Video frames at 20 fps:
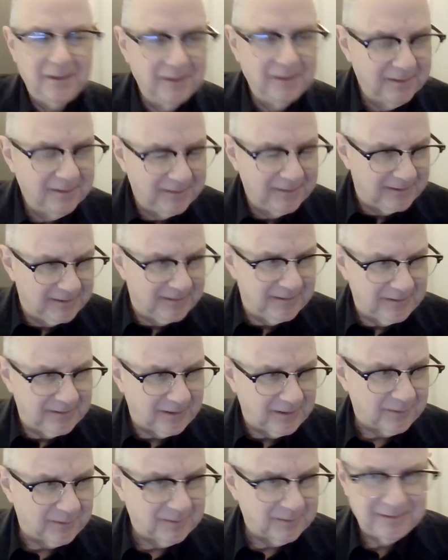you and your wife
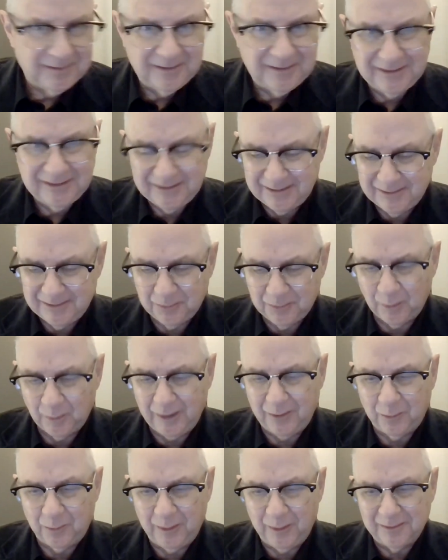to
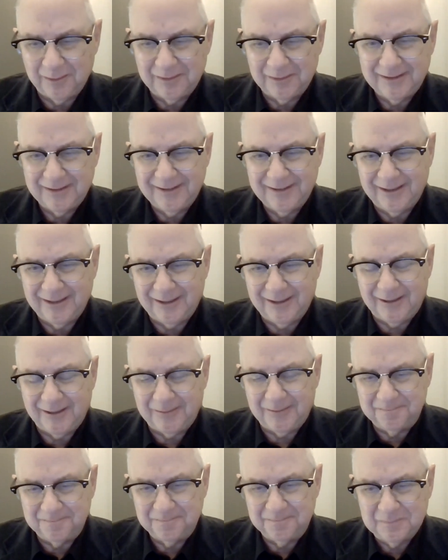continue.
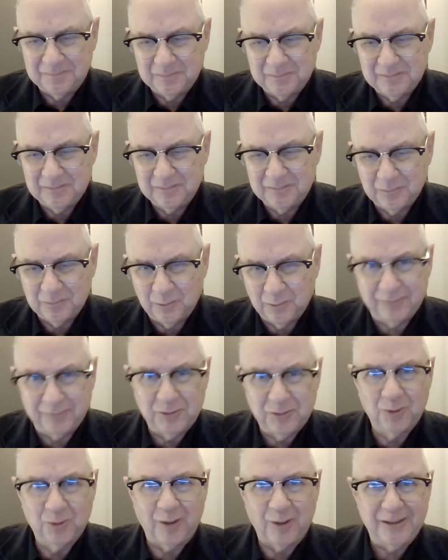We have
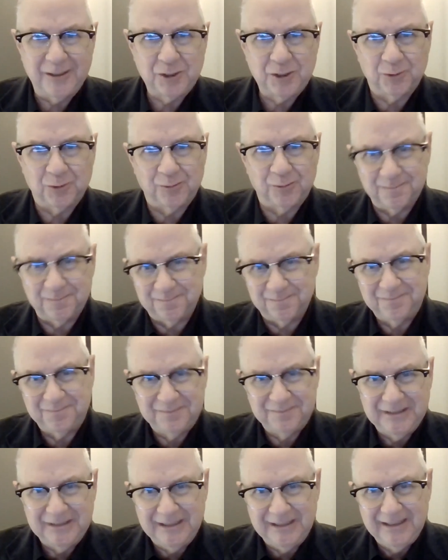2 grandchildren,
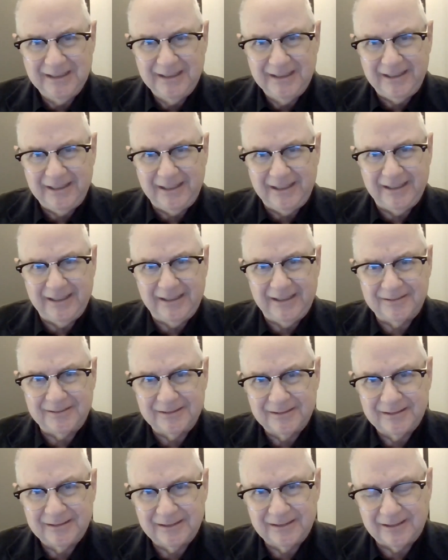and
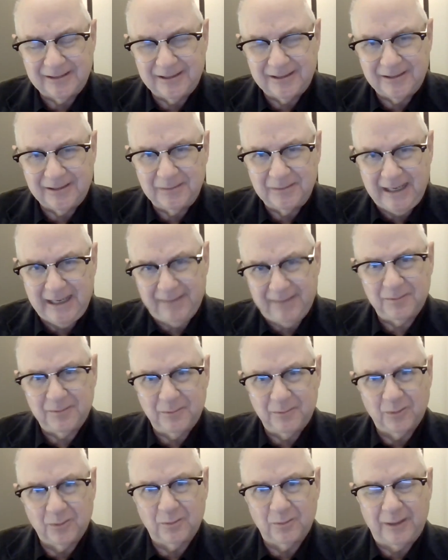
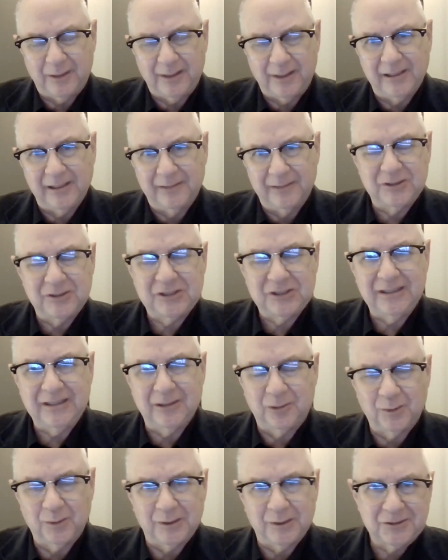and they live in St.
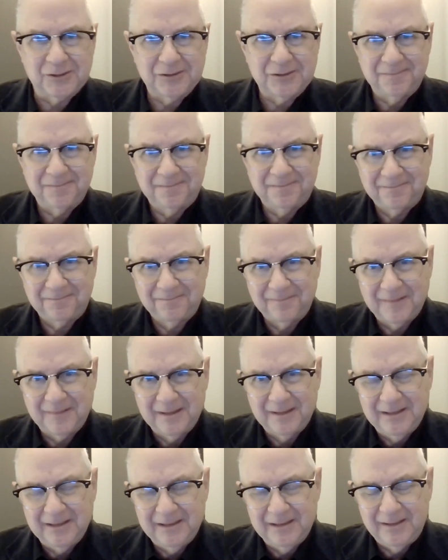Louis.
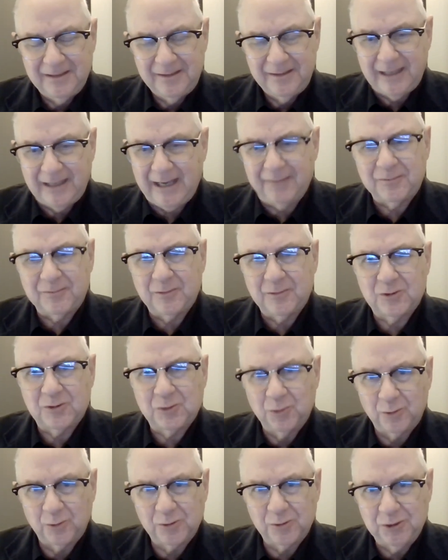After the
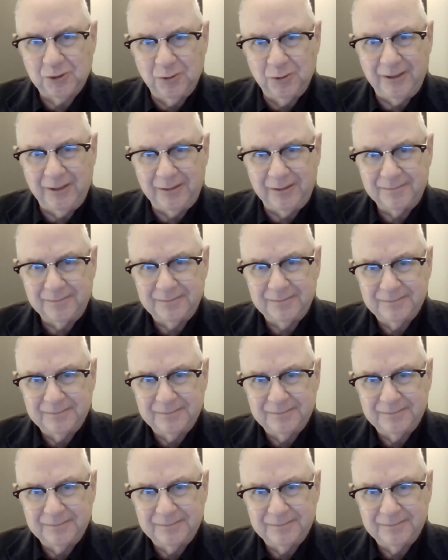school shooting